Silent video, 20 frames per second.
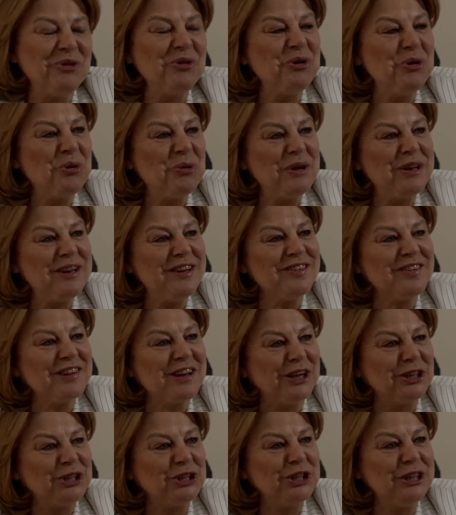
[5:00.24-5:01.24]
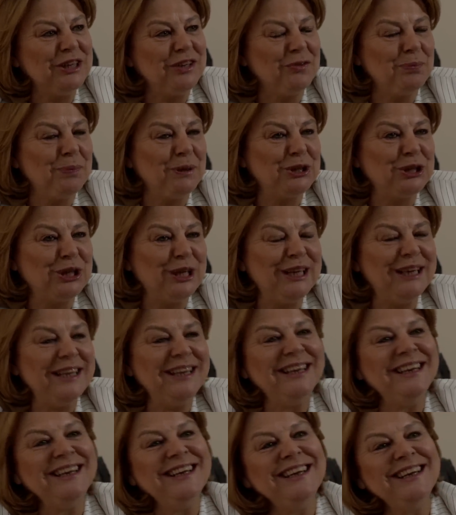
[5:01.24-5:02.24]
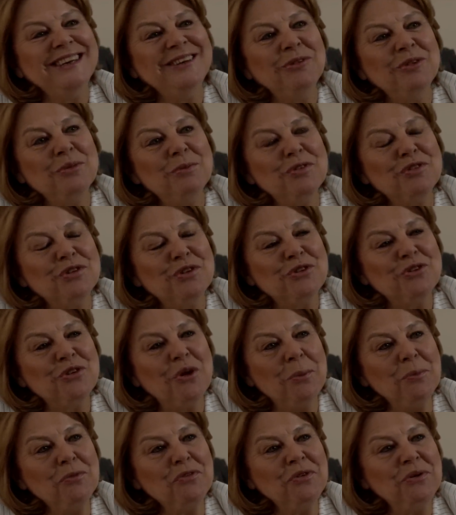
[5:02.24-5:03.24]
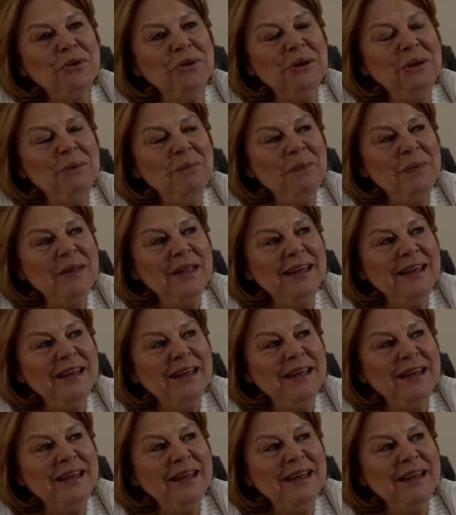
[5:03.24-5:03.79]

ongoing discussion, especially with Mr. Thomsen,